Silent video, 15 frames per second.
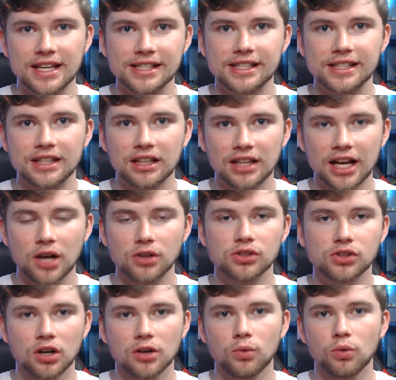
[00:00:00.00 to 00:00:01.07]
get into Lego
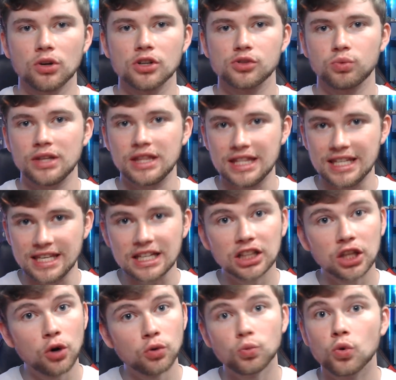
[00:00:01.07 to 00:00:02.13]
Star Wars. With the
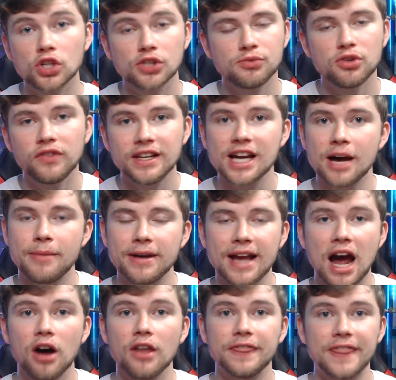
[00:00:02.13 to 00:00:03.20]
Clone Wars movie coming
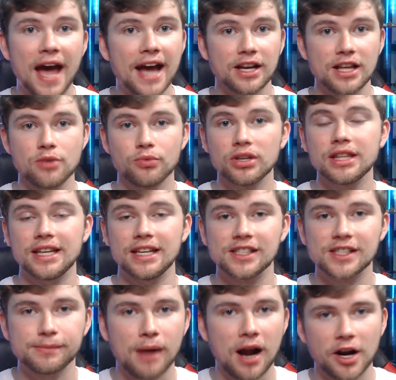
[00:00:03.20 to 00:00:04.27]
out, that it really
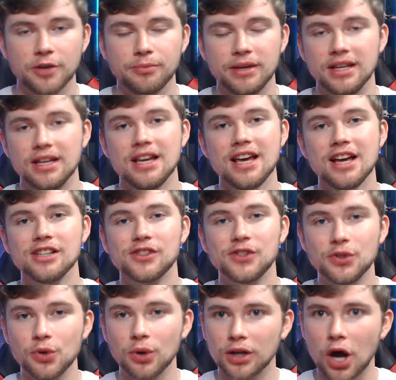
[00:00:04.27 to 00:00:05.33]
inspired me
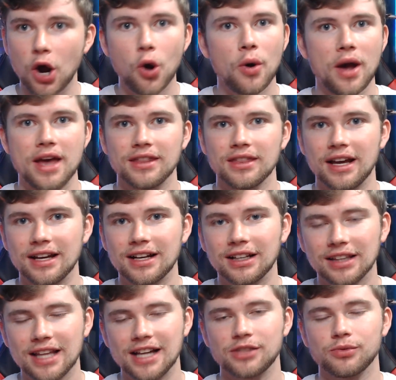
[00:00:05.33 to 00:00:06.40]
to go and like
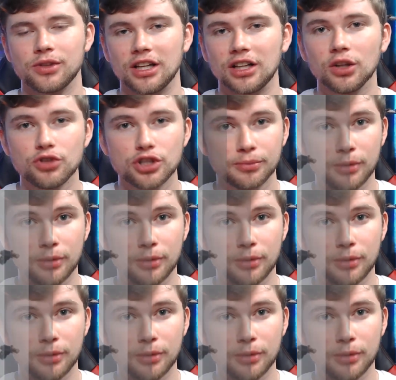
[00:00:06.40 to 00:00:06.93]
collect with the Clone